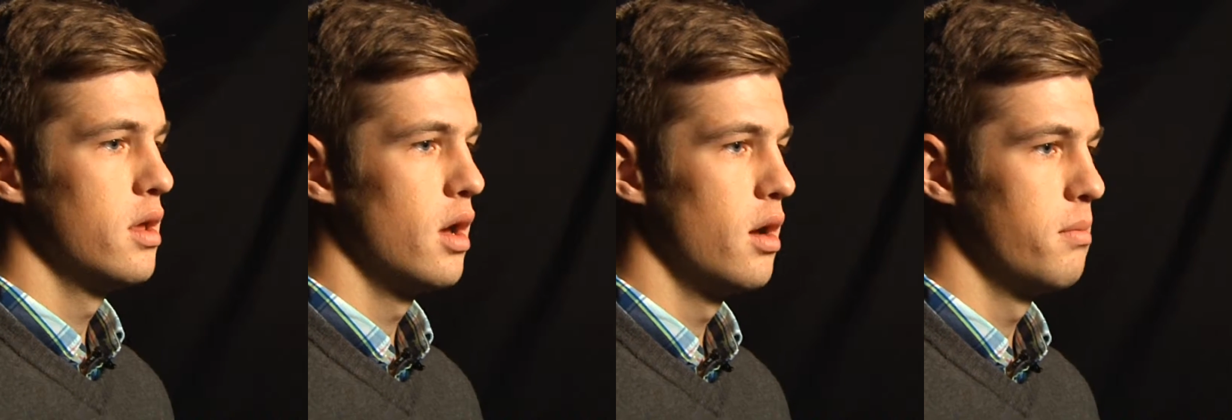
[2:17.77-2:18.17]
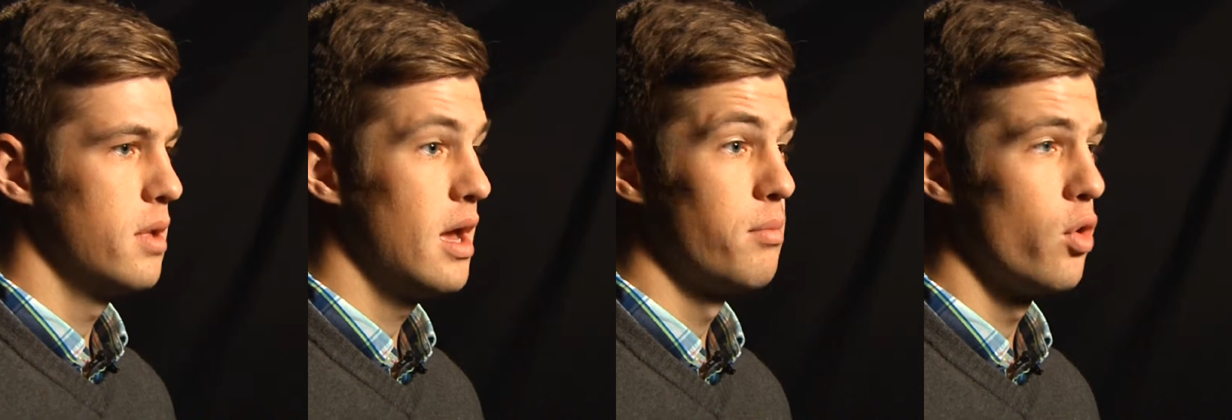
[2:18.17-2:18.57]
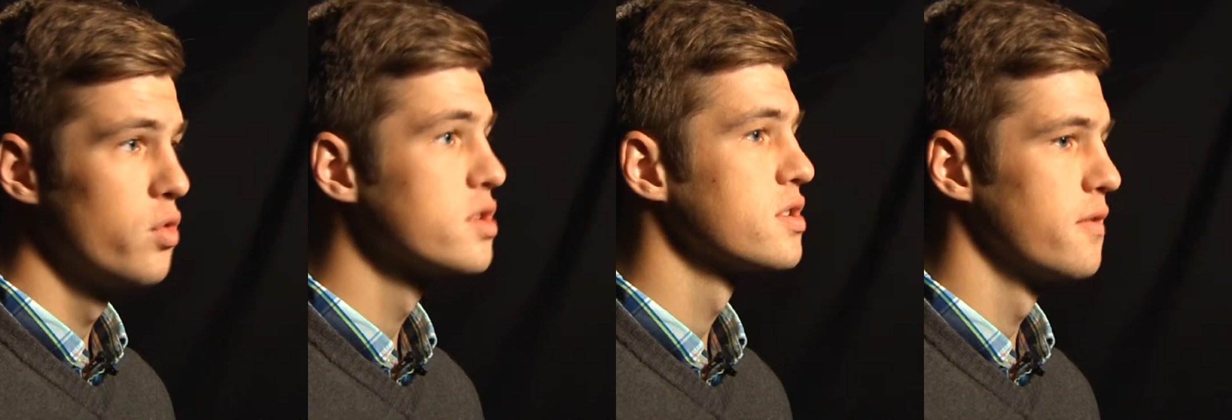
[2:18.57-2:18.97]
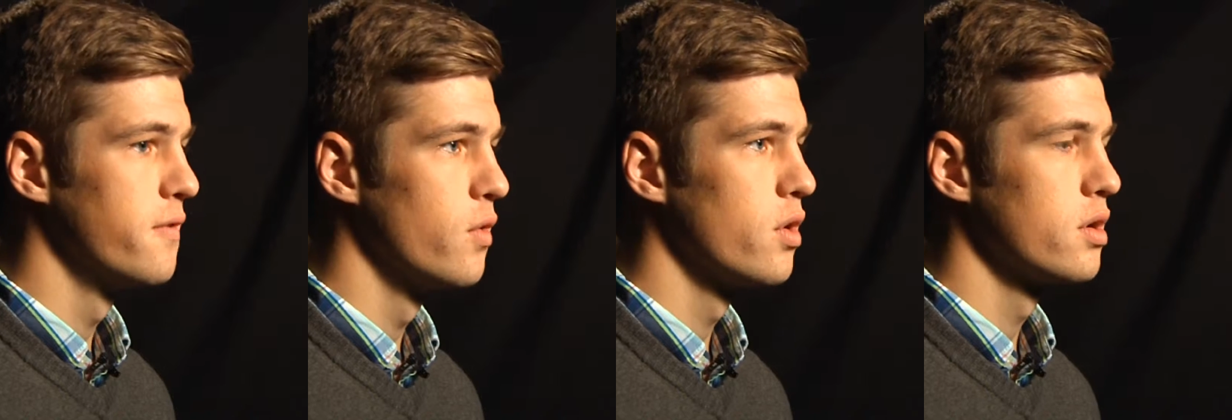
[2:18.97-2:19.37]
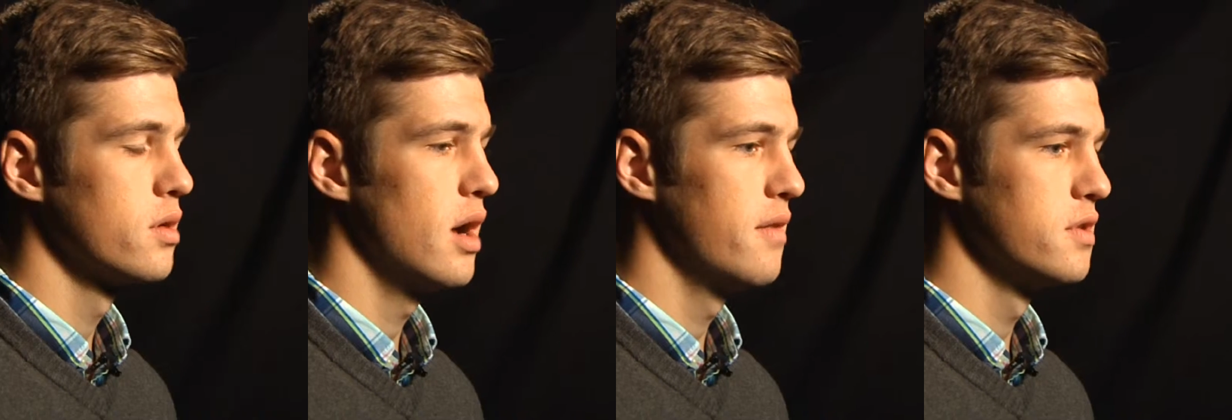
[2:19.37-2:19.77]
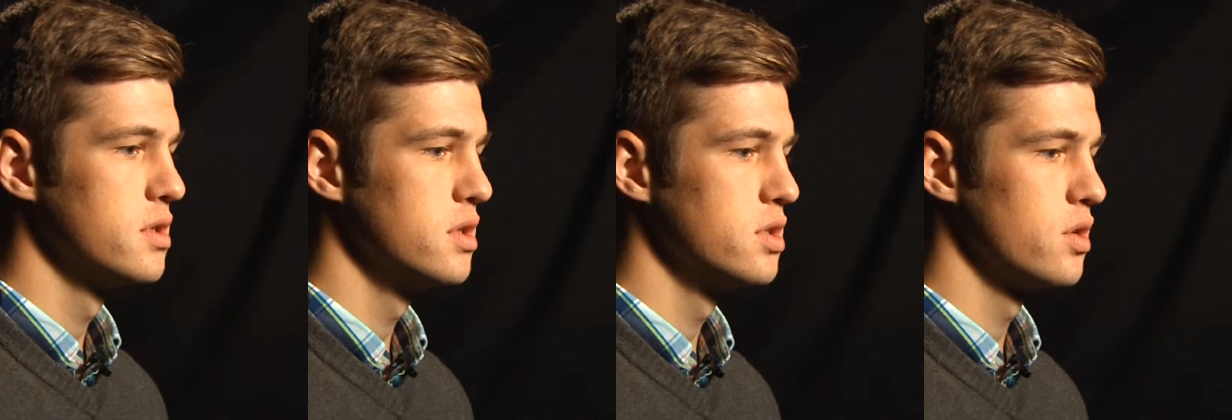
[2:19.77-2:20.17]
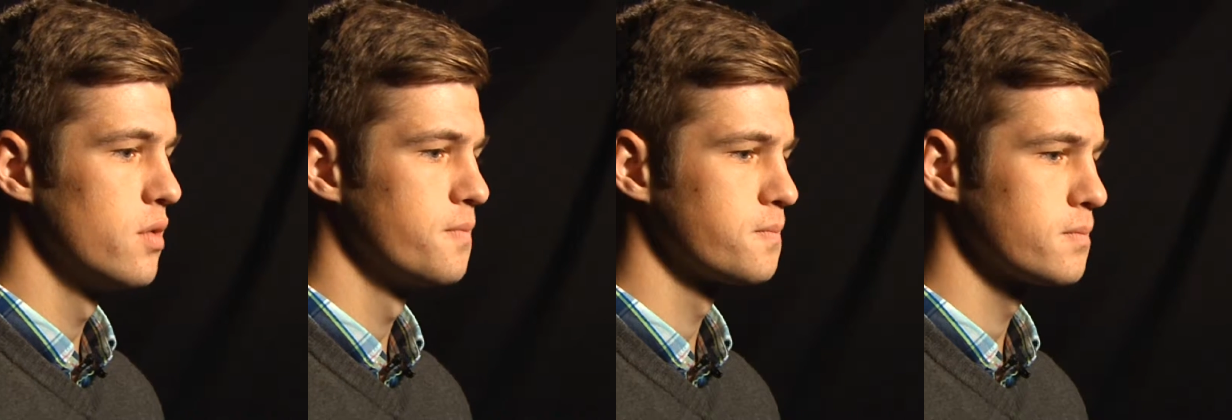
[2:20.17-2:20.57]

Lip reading: I'm the oldest of 4, obviously, so